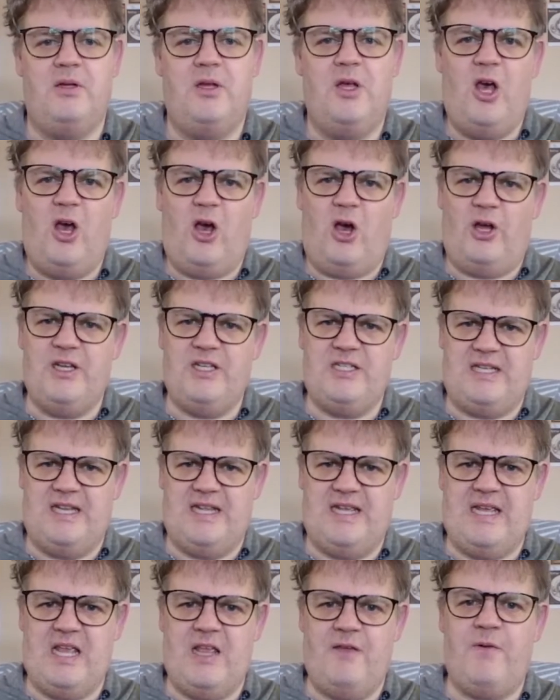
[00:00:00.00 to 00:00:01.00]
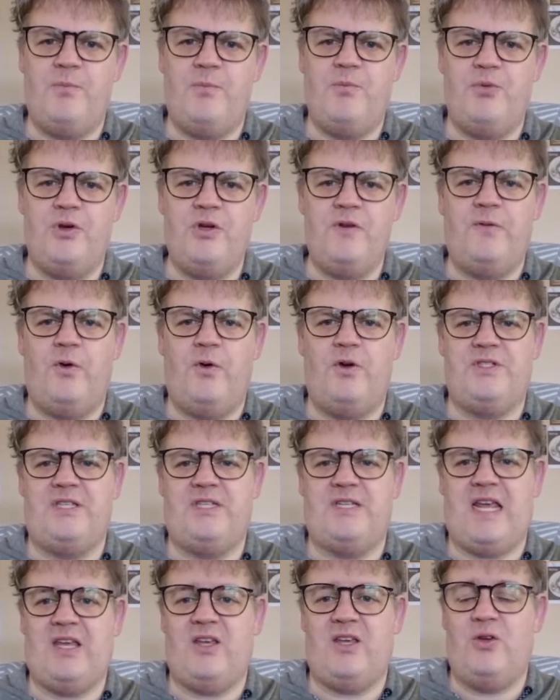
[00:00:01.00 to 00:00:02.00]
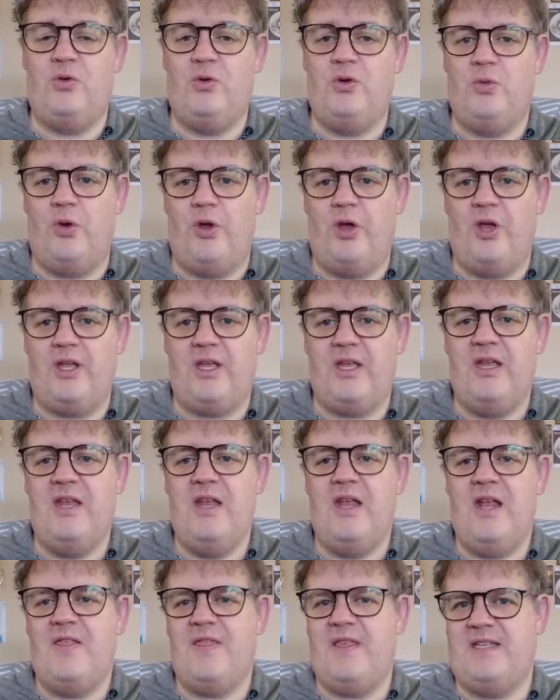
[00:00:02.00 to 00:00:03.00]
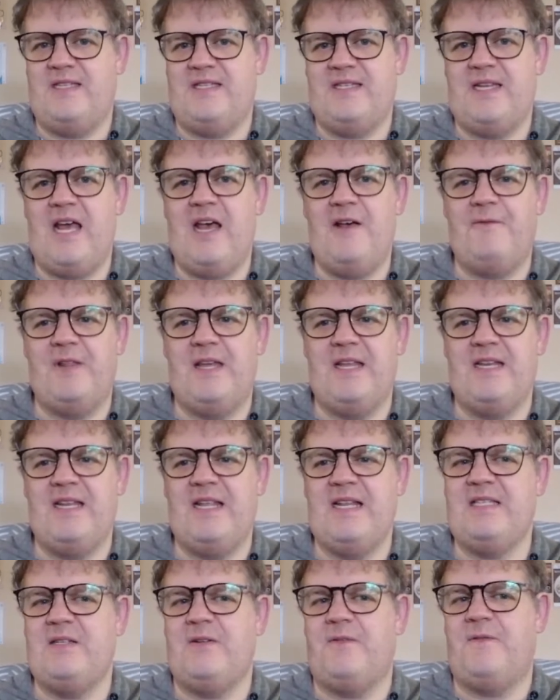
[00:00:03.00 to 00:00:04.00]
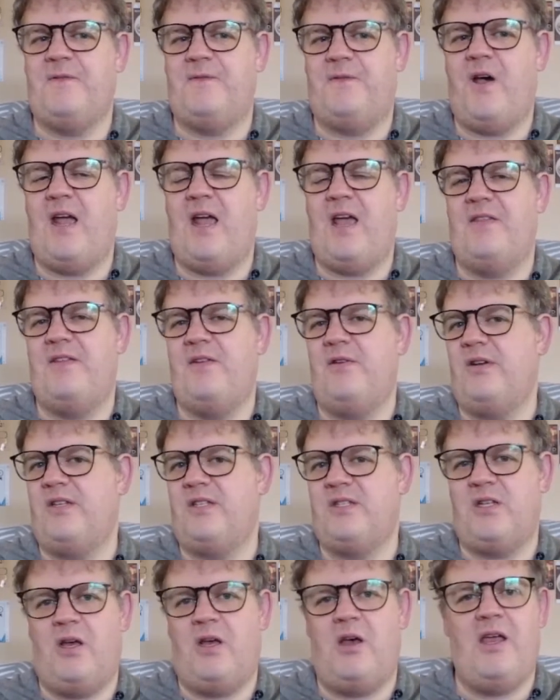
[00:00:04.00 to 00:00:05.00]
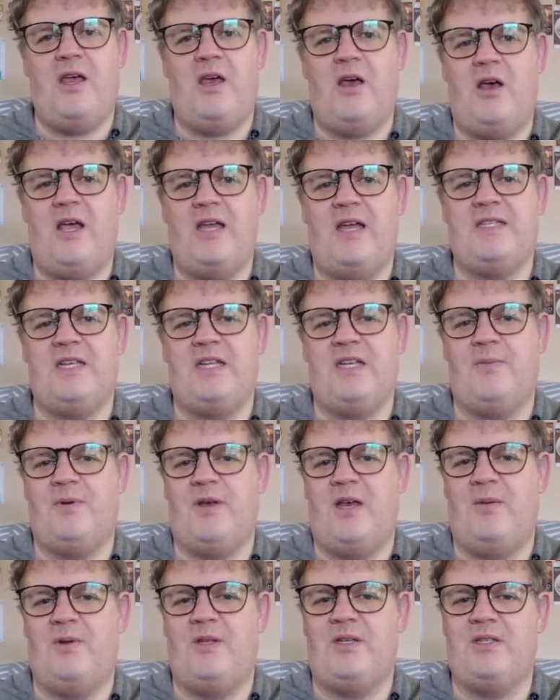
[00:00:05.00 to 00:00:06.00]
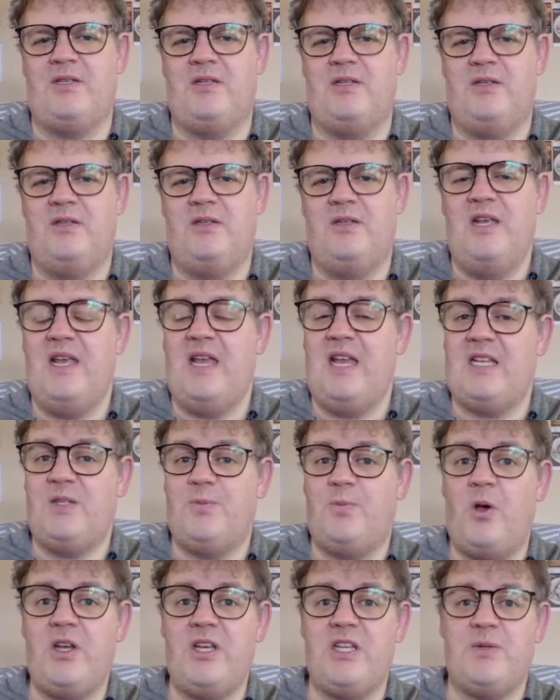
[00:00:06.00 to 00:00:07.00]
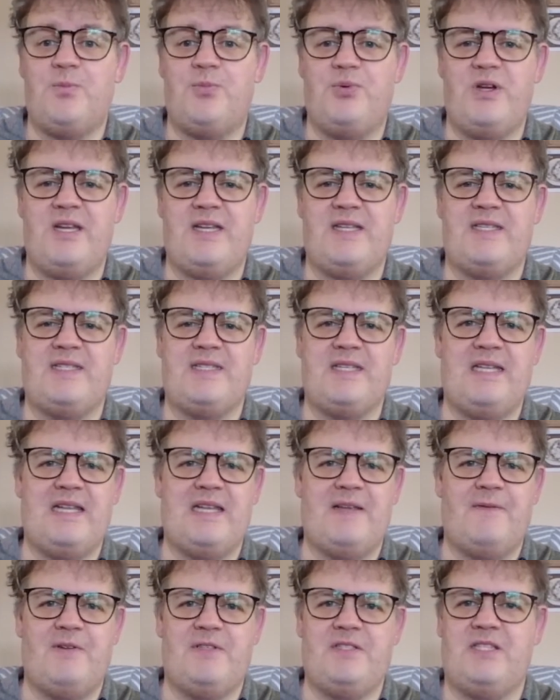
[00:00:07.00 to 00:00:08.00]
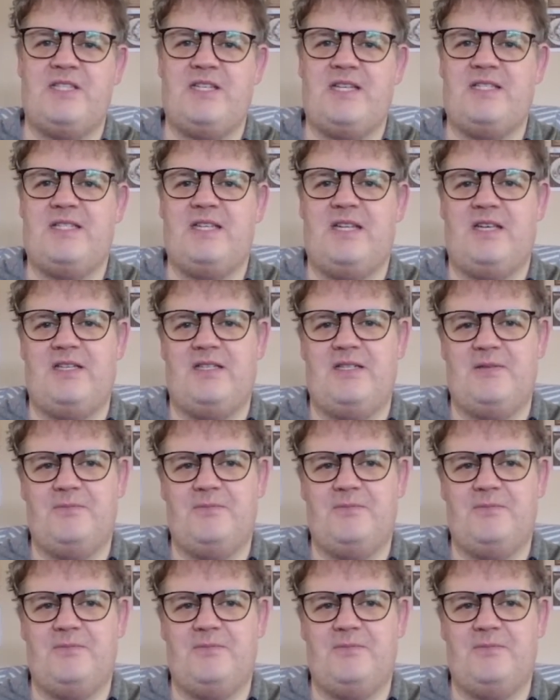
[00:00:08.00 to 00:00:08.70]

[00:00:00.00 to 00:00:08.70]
Honestly, if a brute force attack could work, then Starfleet needs to fire their entire IT department. And Spock is pretty silly for suggesting it.